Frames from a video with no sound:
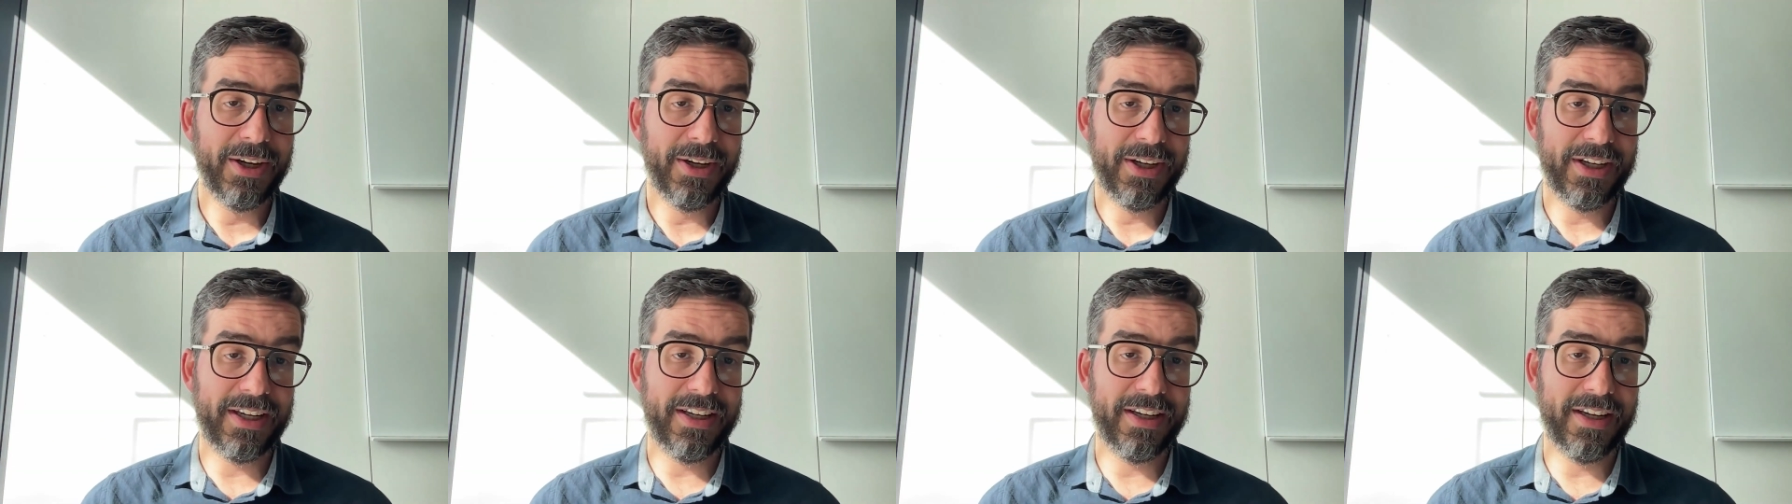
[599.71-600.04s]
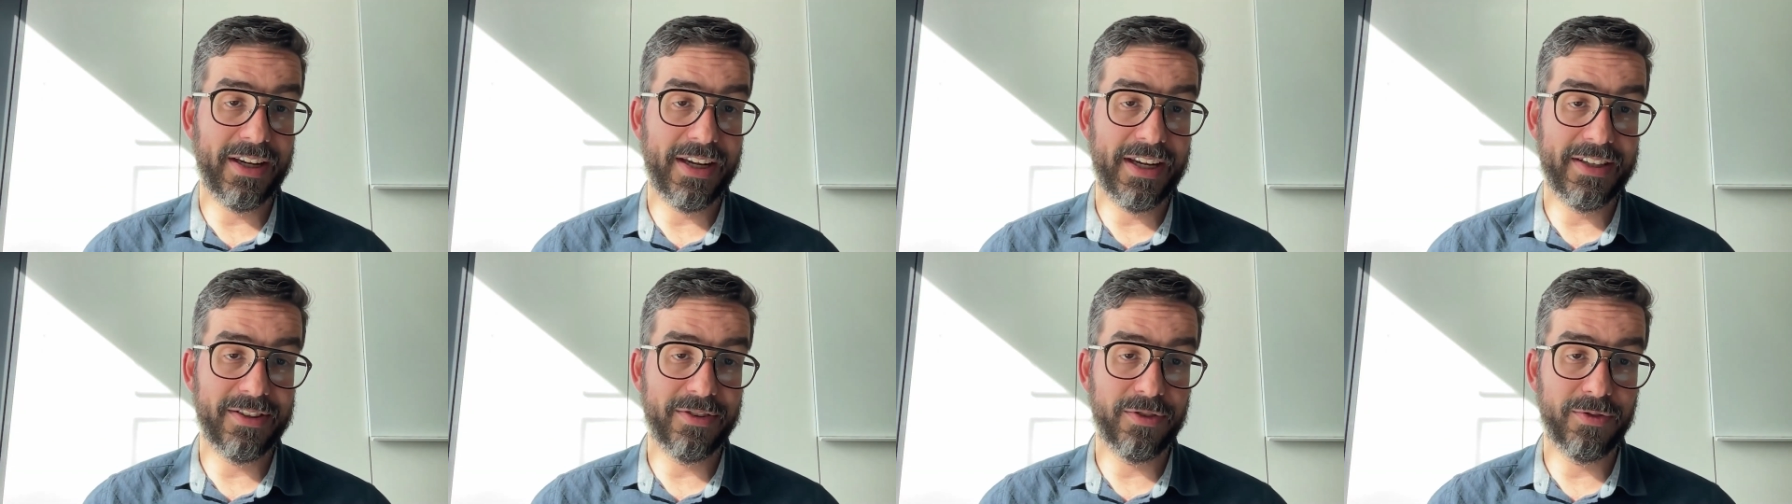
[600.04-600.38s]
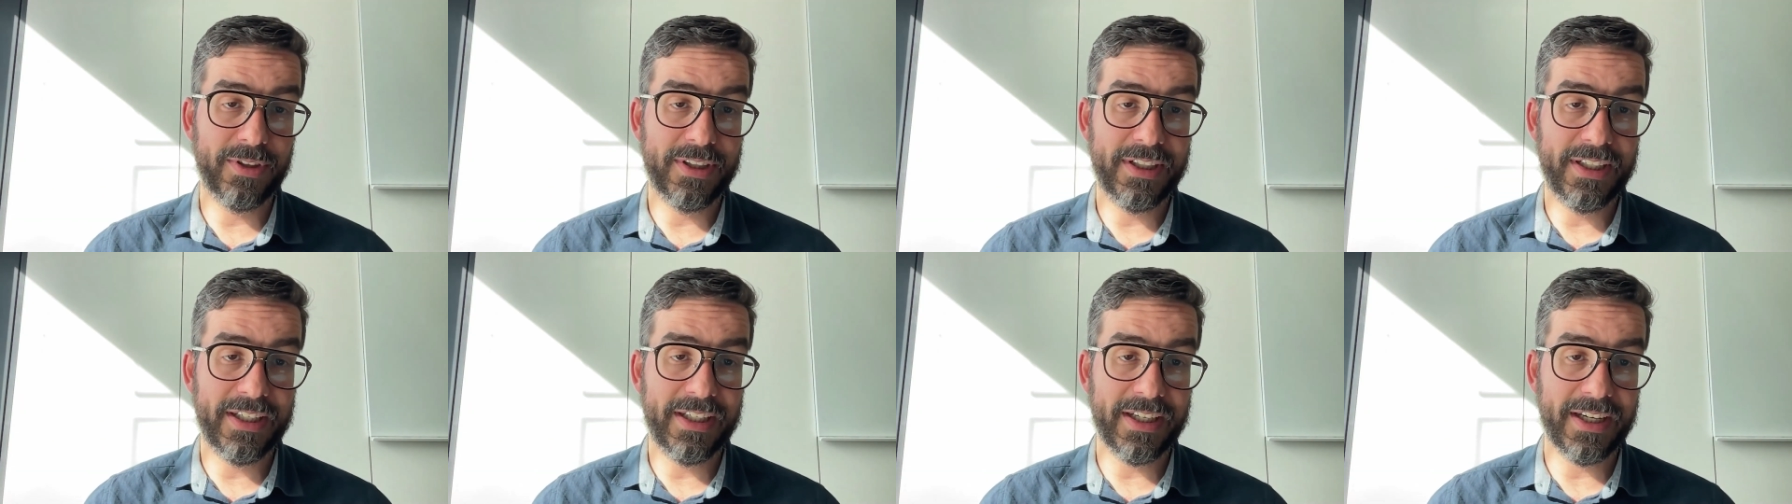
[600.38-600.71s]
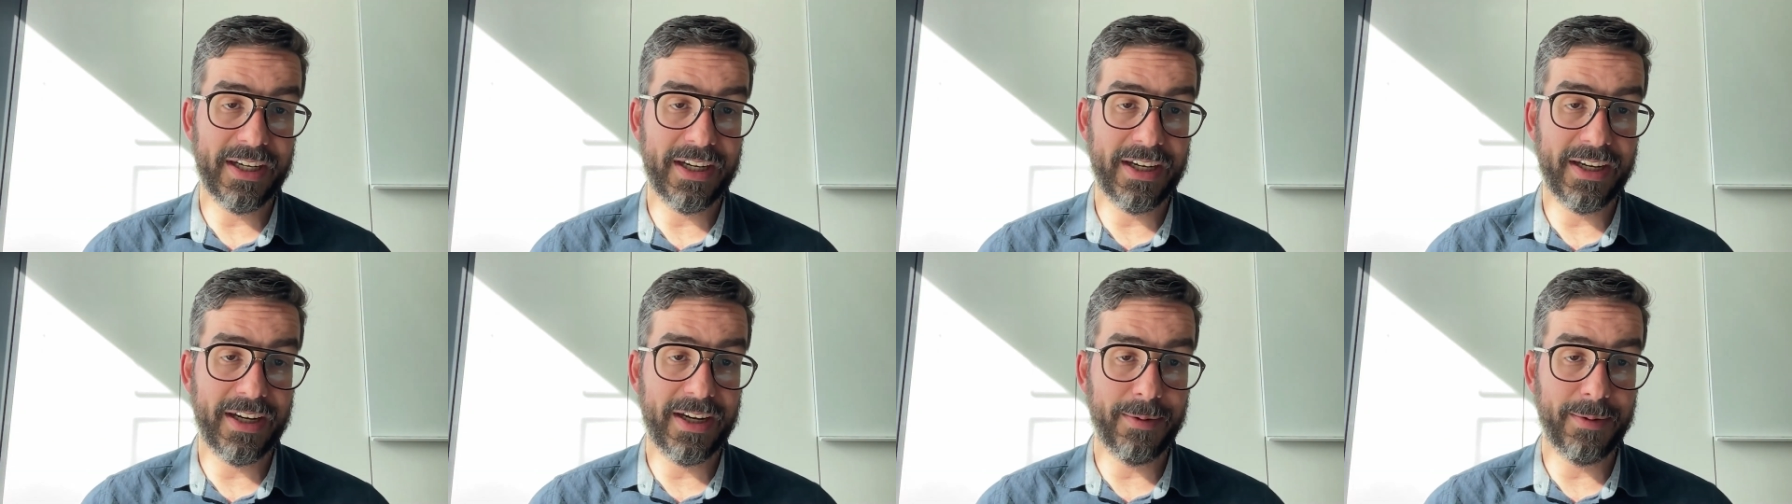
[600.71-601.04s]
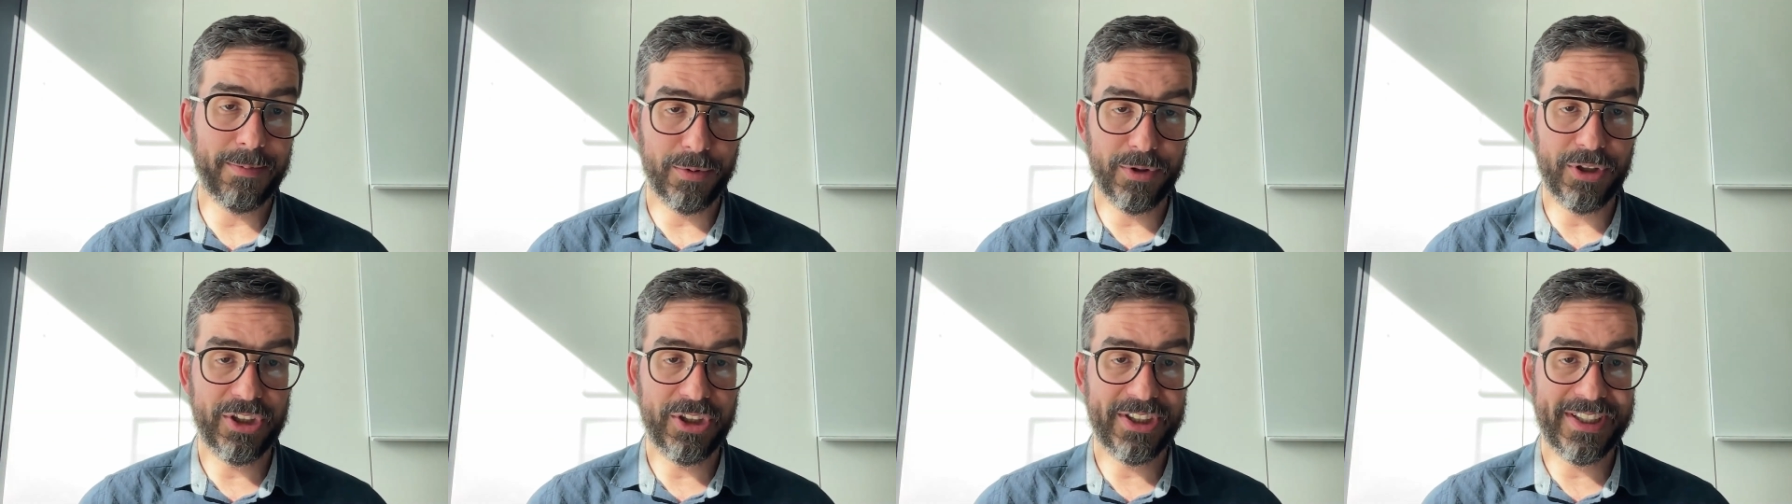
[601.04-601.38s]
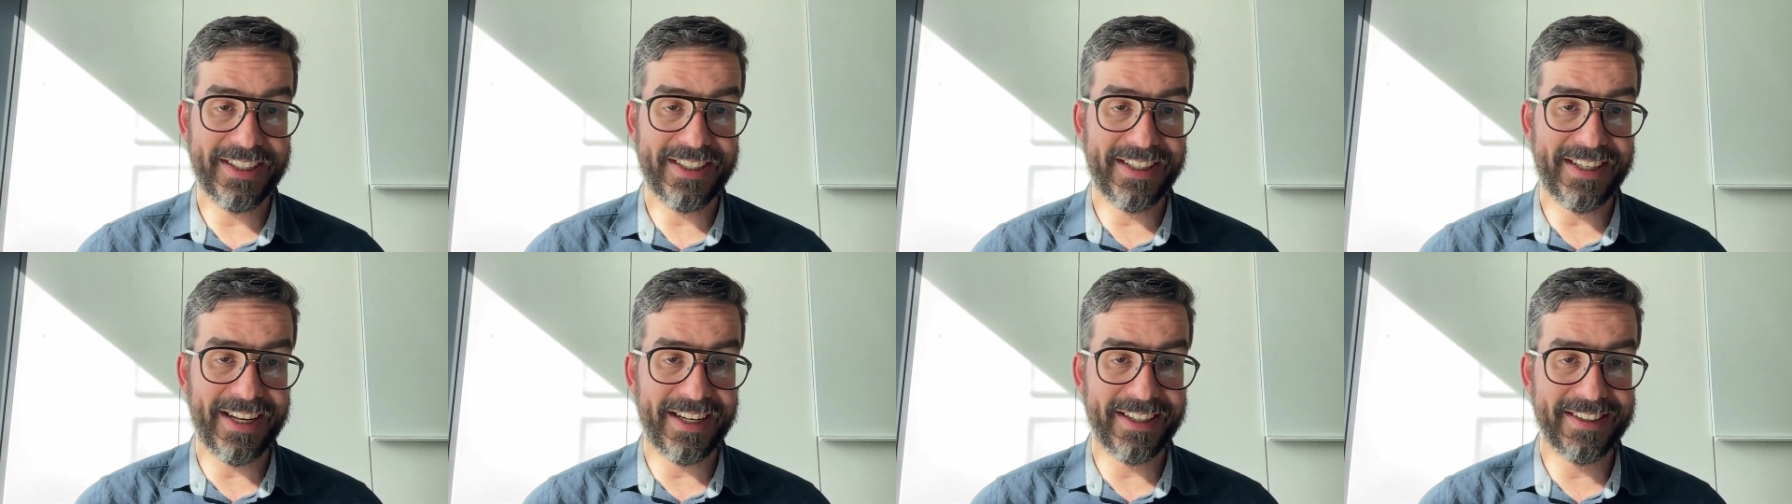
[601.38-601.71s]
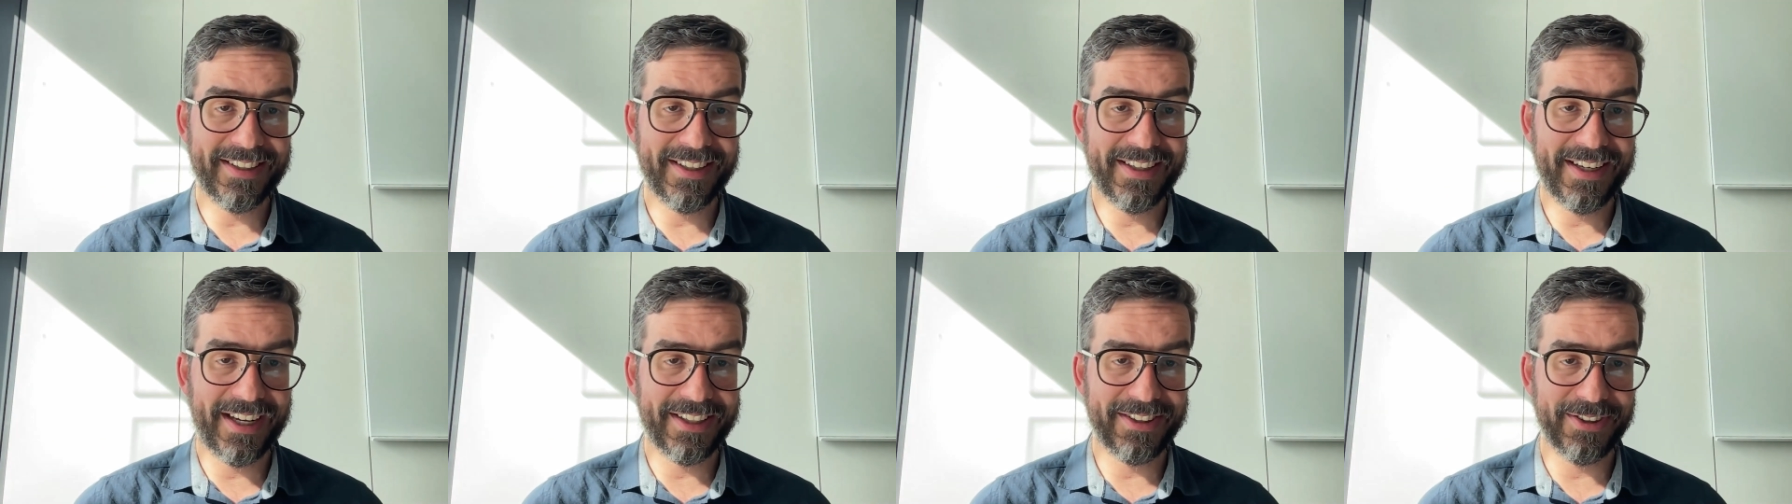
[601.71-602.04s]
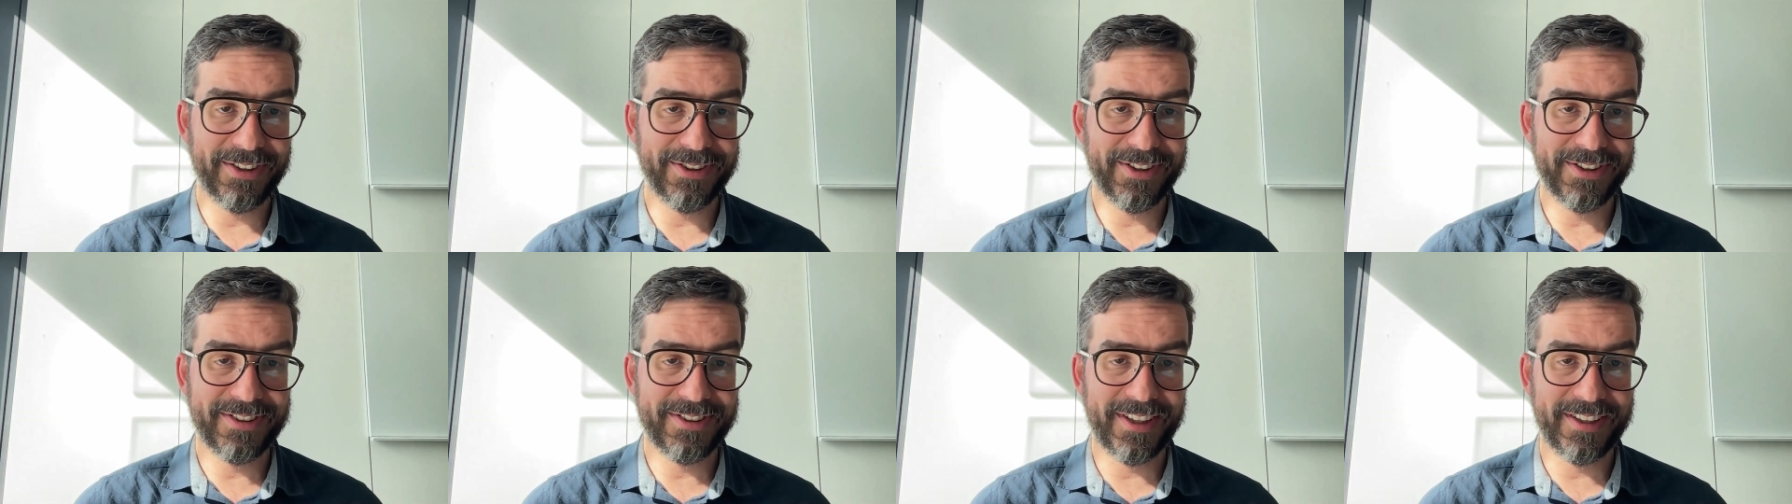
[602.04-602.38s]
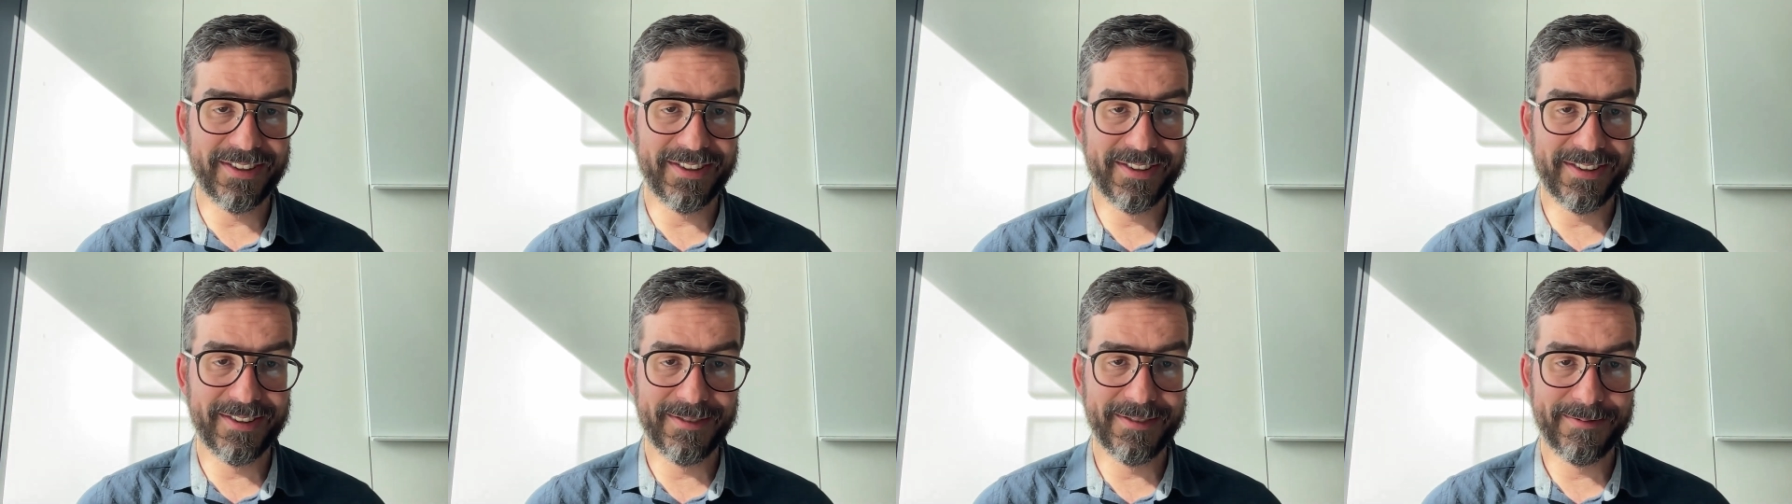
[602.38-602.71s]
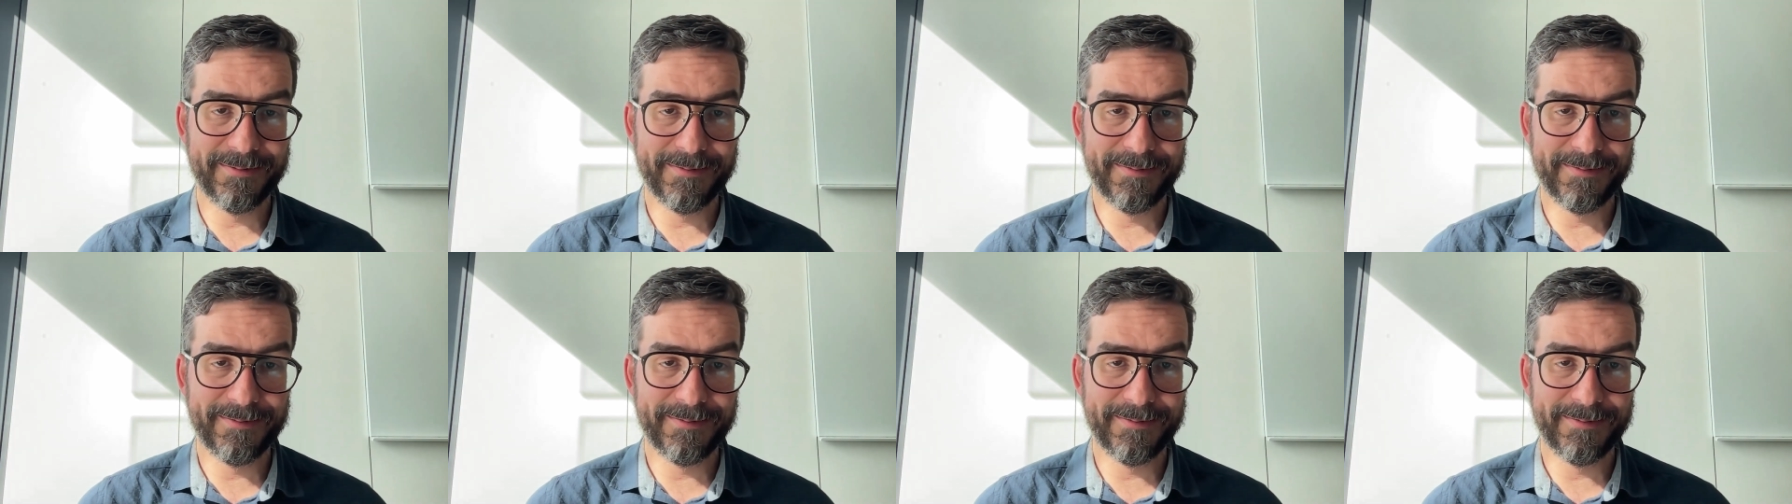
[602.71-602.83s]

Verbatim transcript: uh, is really uh, appreciated at uh, at AutoSens.